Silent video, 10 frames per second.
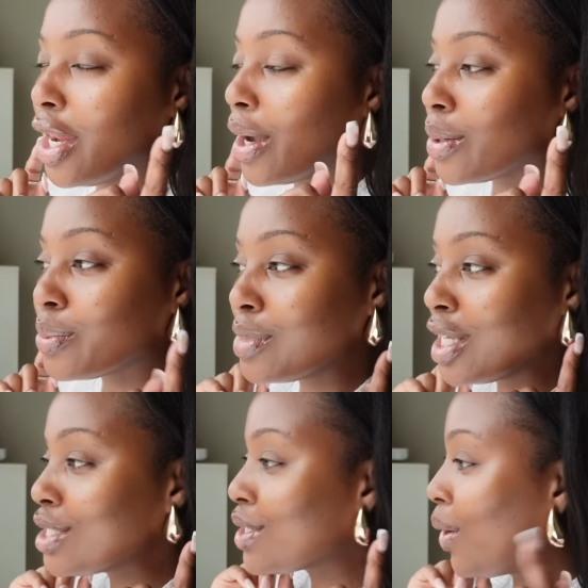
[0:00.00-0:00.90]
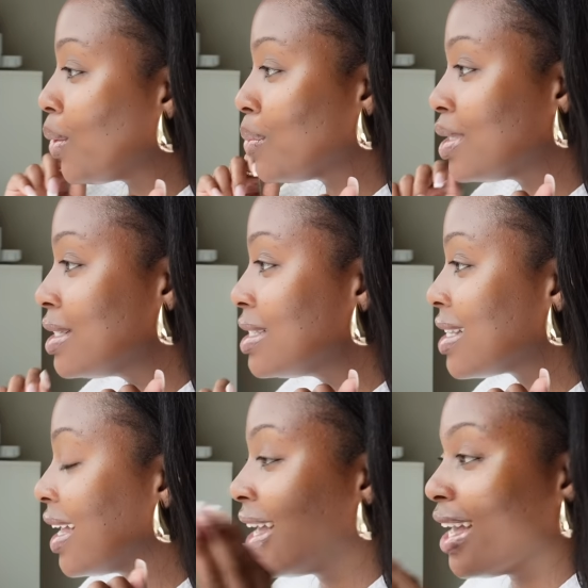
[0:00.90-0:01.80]
No, these gold
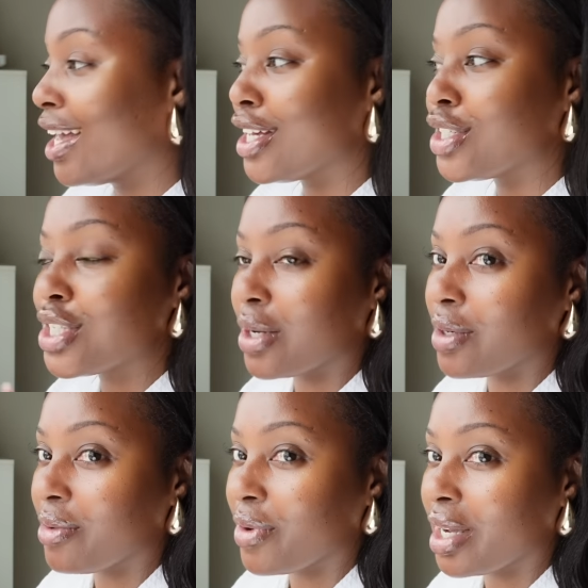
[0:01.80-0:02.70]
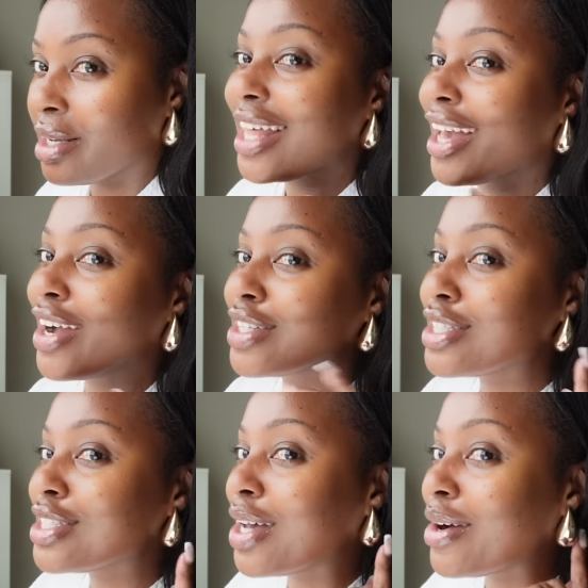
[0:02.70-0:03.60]
ones hit so different. They are
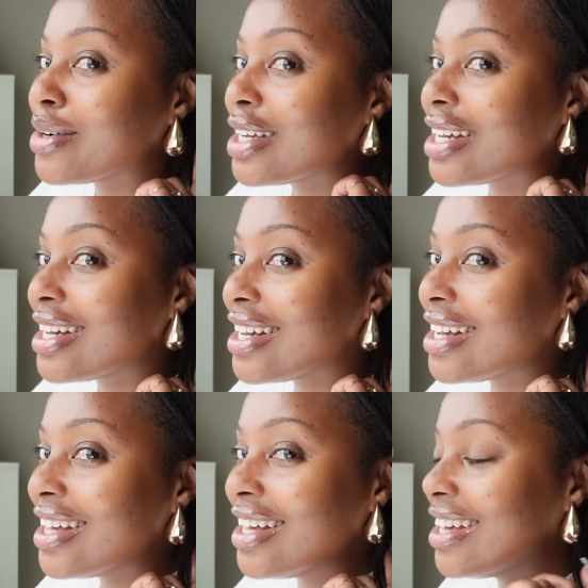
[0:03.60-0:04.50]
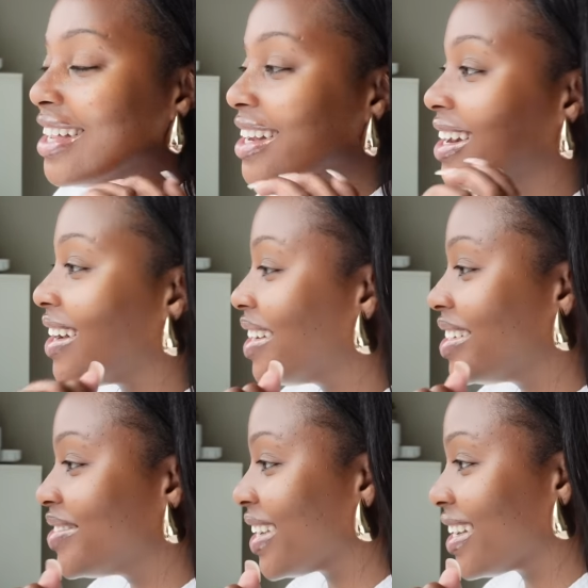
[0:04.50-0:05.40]
so good.
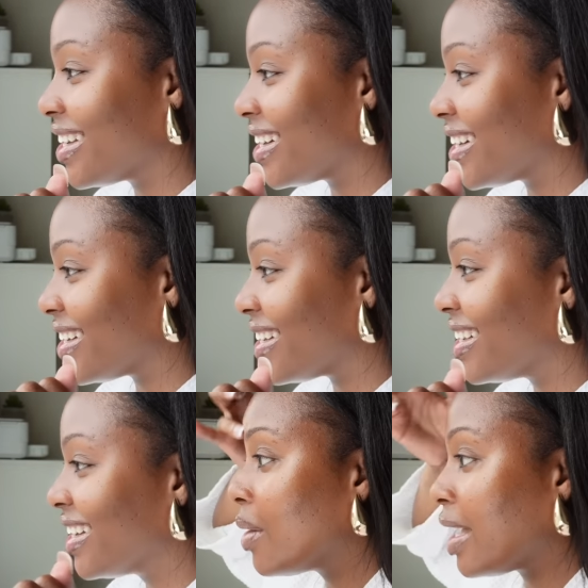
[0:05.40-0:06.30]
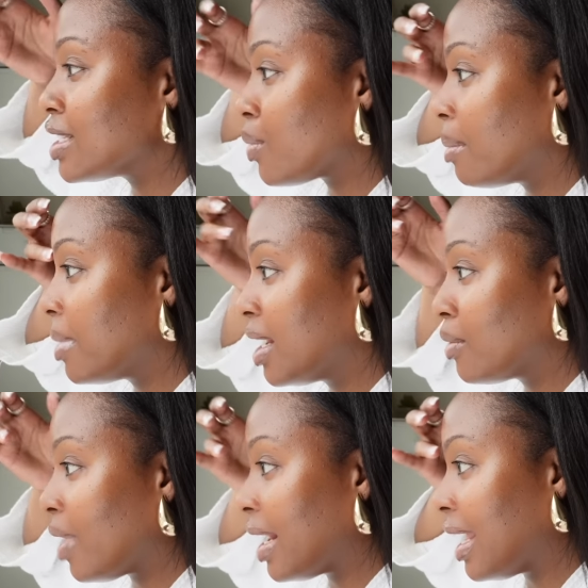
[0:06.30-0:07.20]
Oh my God. Okay, so I'm
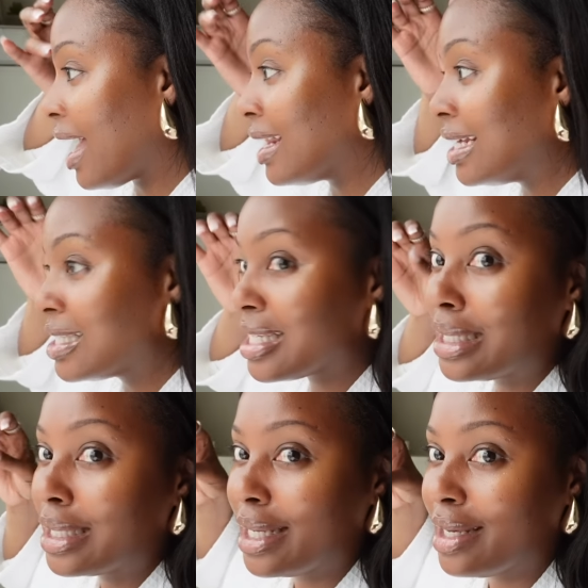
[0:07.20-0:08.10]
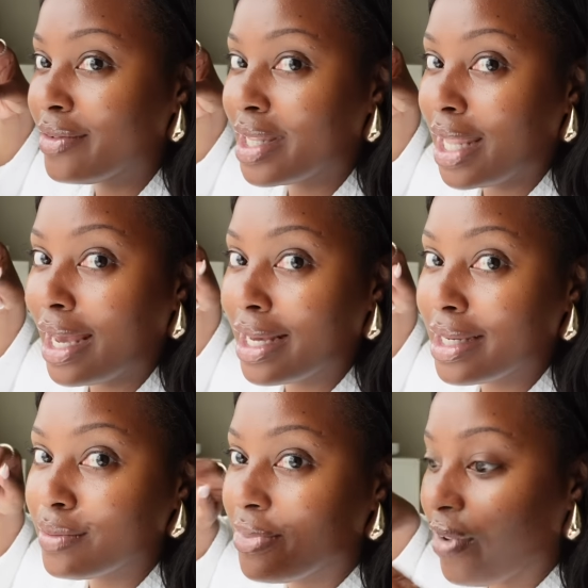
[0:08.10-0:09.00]
getting ready. I need to leave in
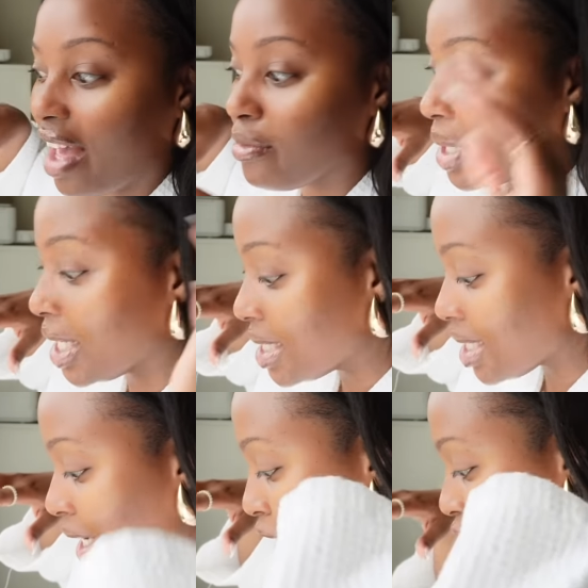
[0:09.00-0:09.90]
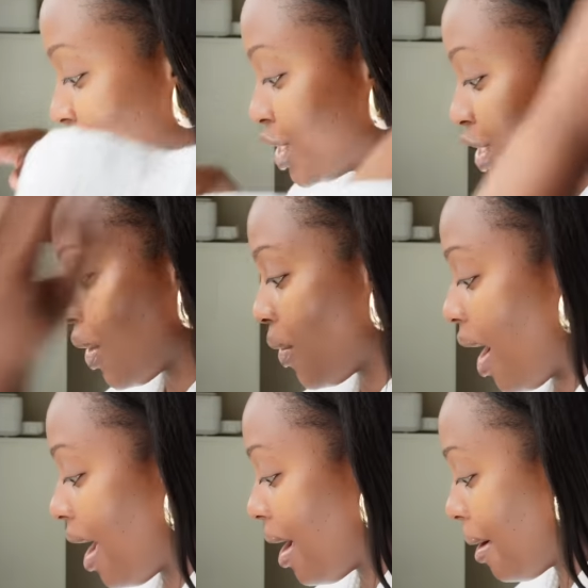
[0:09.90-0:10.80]
like 5 minutes. So
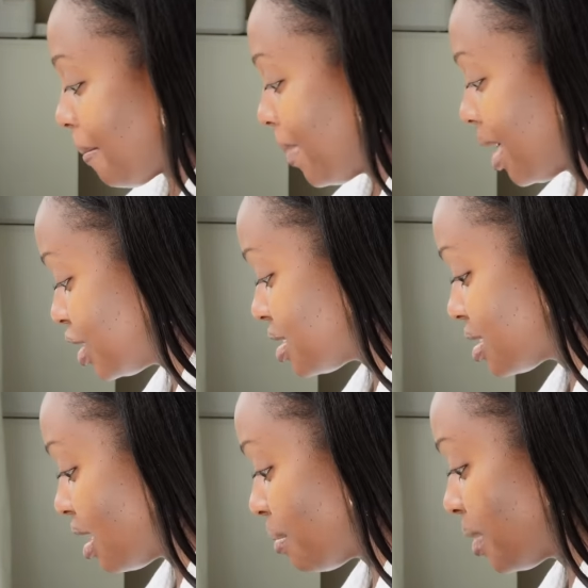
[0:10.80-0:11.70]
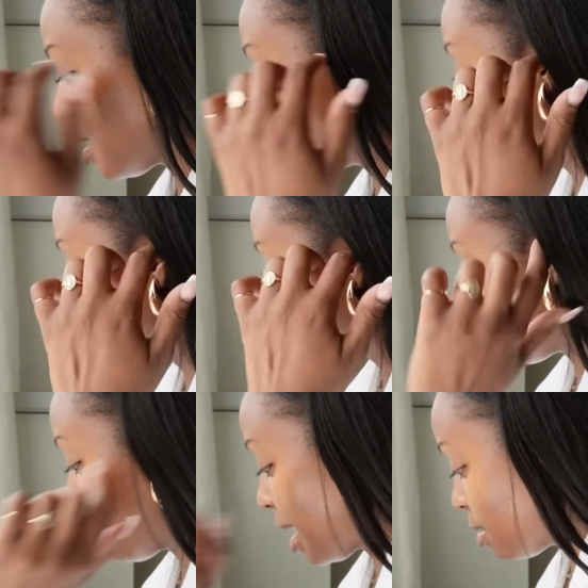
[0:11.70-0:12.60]
I'm just gonna put on
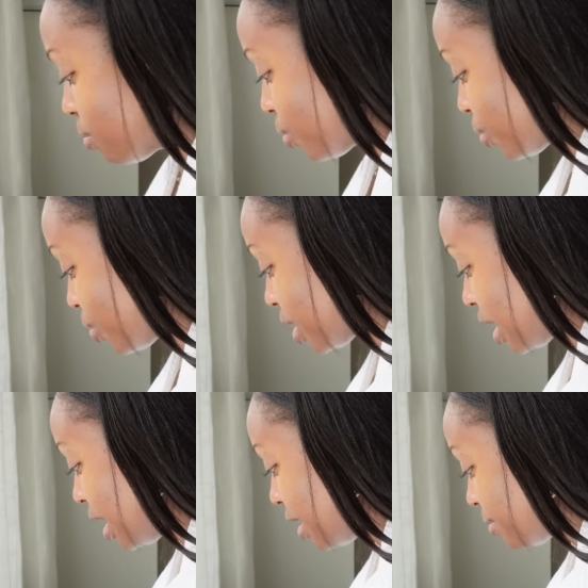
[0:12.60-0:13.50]
some makeup really,